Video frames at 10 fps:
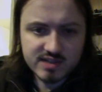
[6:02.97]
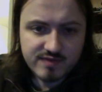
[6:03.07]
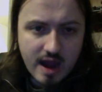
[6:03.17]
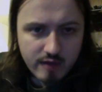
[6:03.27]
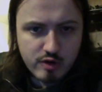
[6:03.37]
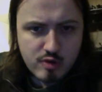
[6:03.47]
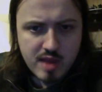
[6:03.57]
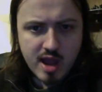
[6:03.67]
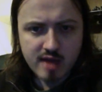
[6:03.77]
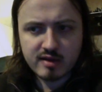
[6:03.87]
of that room
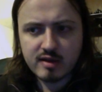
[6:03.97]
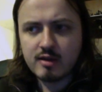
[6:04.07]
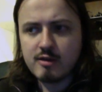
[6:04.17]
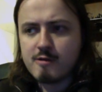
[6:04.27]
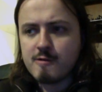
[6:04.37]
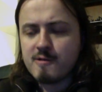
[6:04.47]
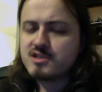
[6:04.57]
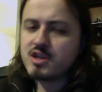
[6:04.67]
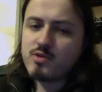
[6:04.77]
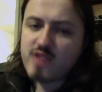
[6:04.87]
yet.
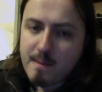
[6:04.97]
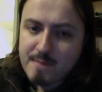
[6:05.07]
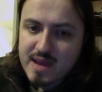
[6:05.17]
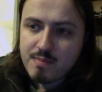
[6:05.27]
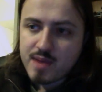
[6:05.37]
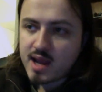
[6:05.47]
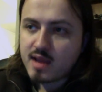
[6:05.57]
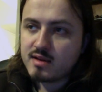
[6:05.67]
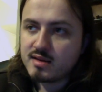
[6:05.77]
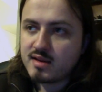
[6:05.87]
So they're peeping,
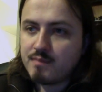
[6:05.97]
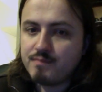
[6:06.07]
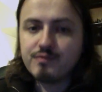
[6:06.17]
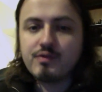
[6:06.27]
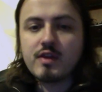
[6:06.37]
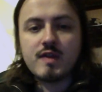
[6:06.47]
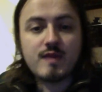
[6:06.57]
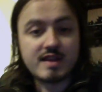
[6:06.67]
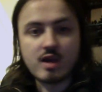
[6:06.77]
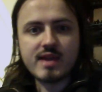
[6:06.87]
and they
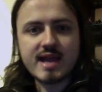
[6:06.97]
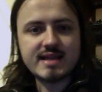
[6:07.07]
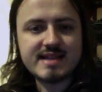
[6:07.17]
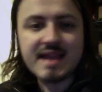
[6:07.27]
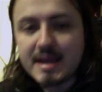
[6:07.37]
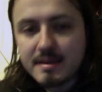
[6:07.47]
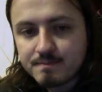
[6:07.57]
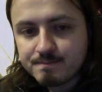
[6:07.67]
don't get seen.